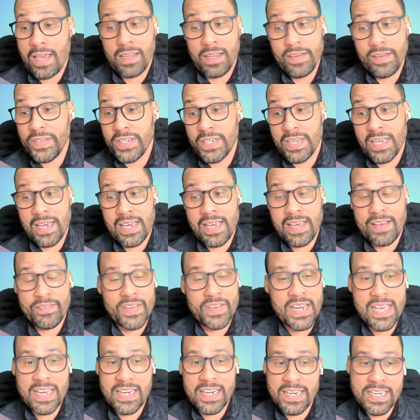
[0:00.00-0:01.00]
it. I haven't
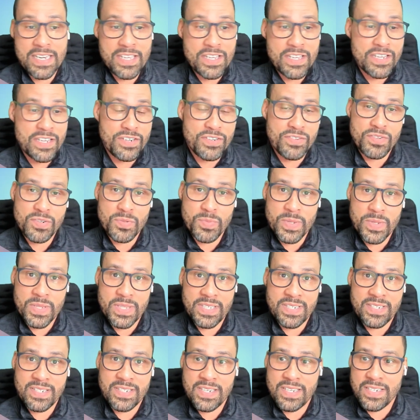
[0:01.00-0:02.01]
had any issues with it
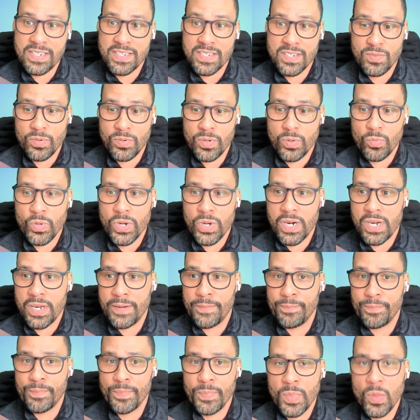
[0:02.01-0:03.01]
since.
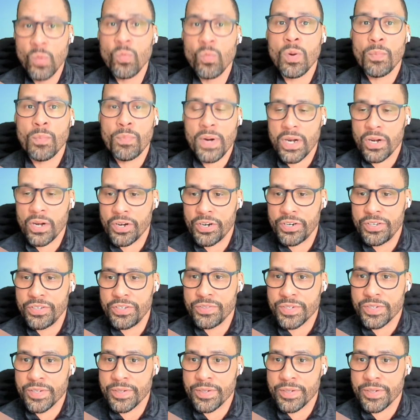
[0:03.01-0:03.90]
What product are you using?